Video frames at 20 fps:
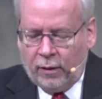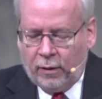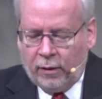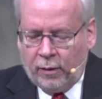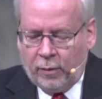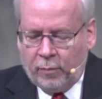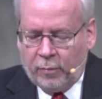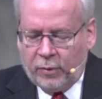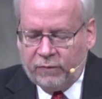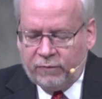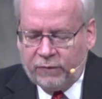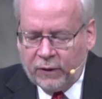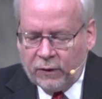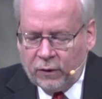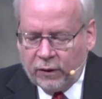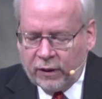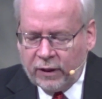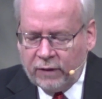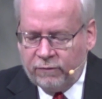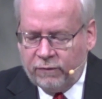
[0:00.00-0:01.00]
But if you
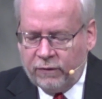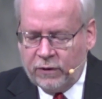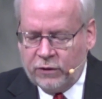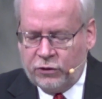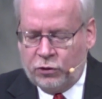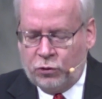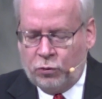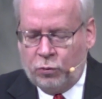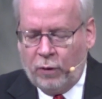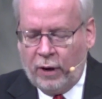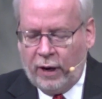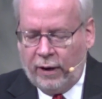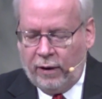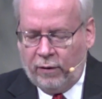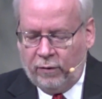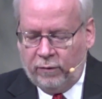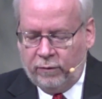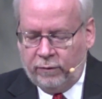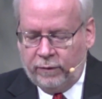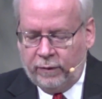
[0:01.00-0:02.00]
look at verse
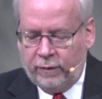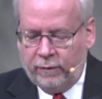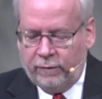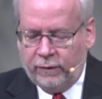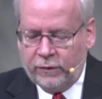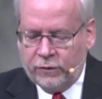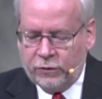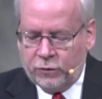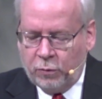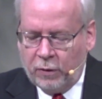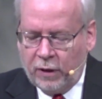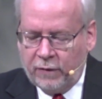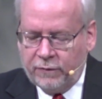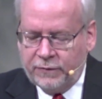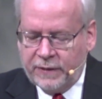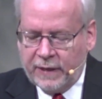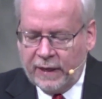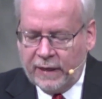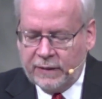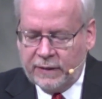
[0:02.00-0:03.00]
12
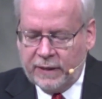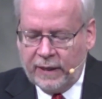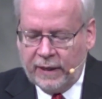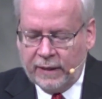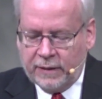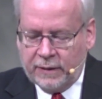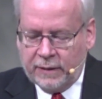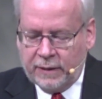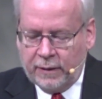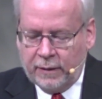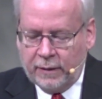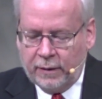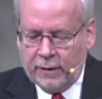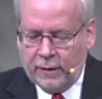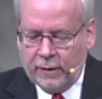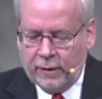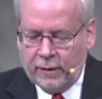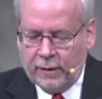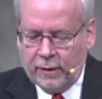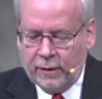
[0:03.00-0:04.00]
says this,
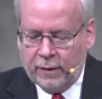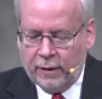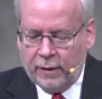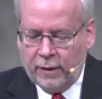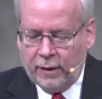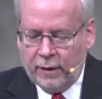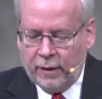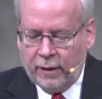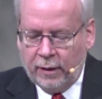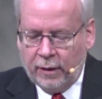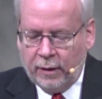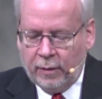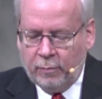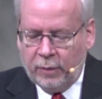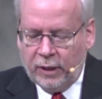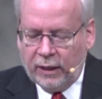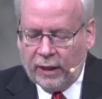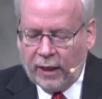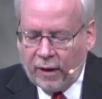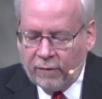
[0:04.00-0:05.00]

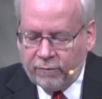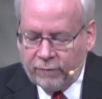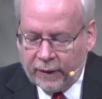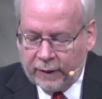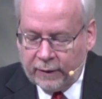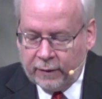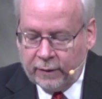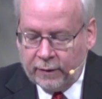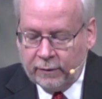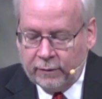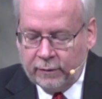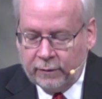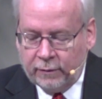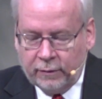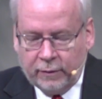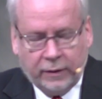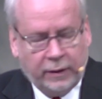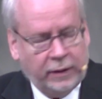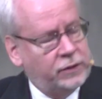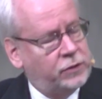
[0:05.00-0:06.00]
beloved,
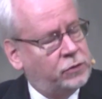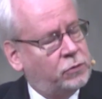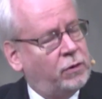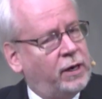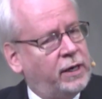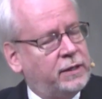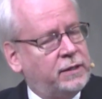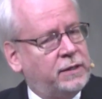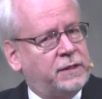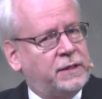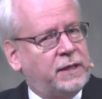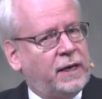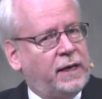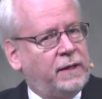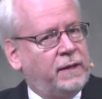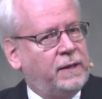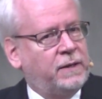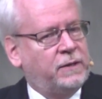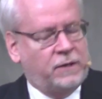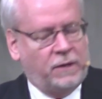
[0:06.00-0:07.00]
he's trying to say
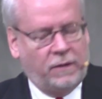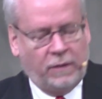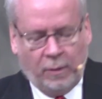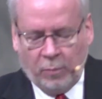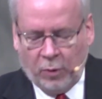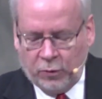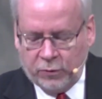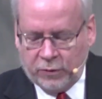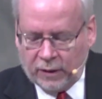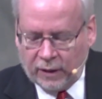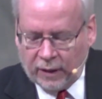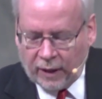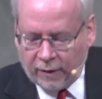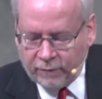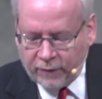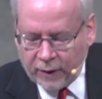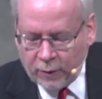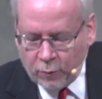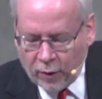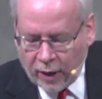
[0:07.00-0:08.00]
this in the most
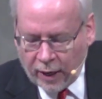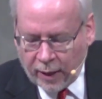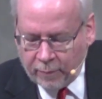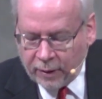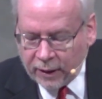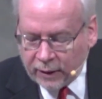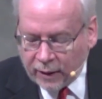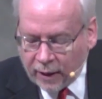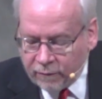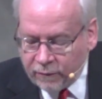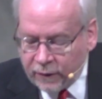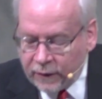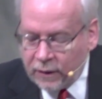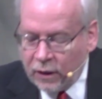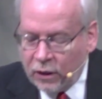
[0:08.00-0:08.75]
loving way, beloved,